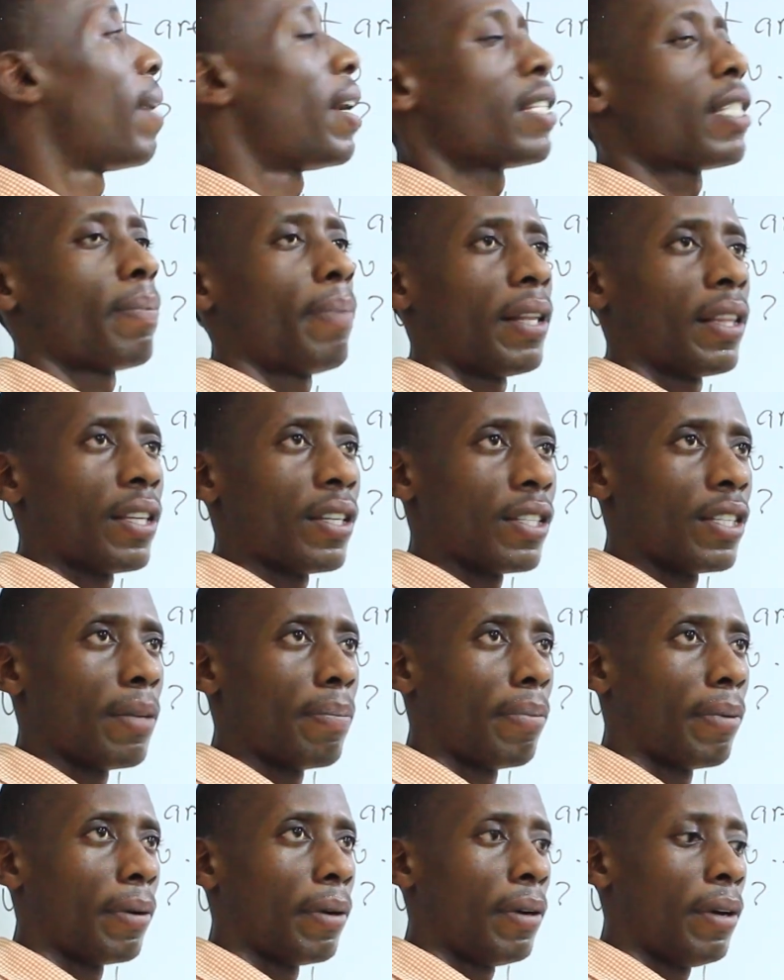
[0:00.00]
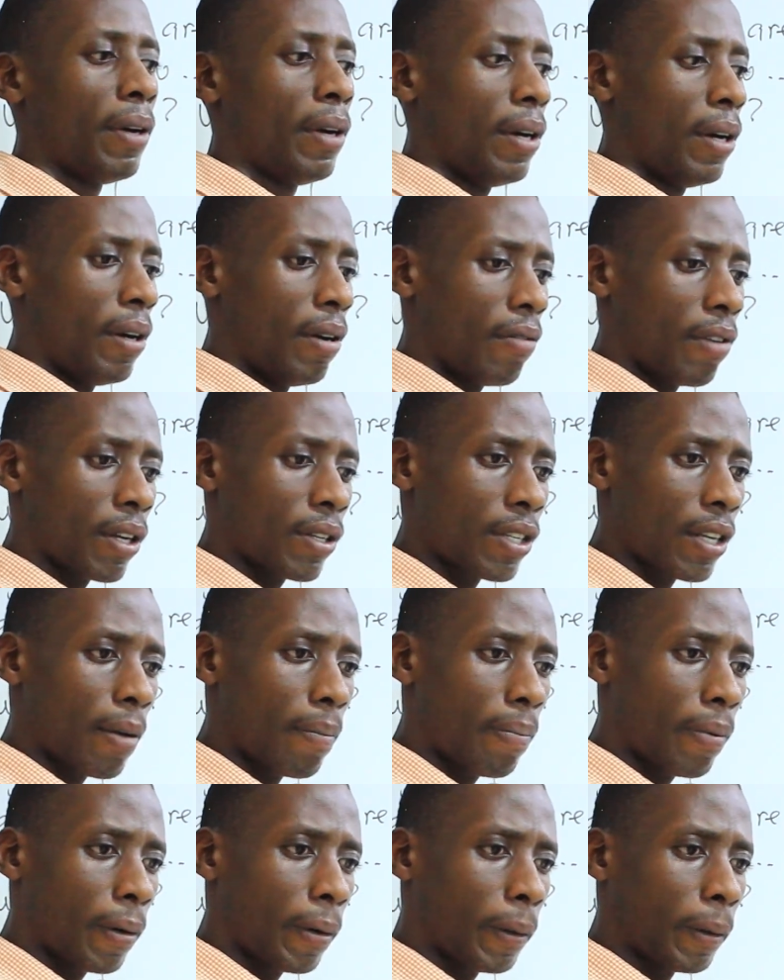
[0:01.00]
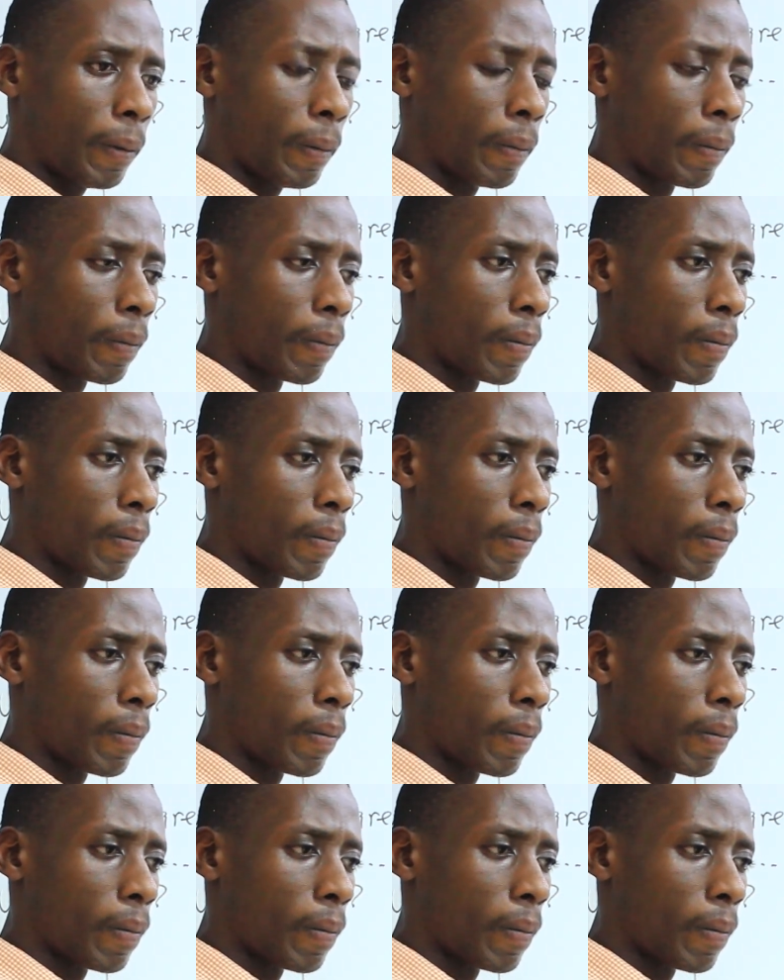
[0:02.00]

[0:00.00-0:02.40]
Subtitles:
past participle. For example,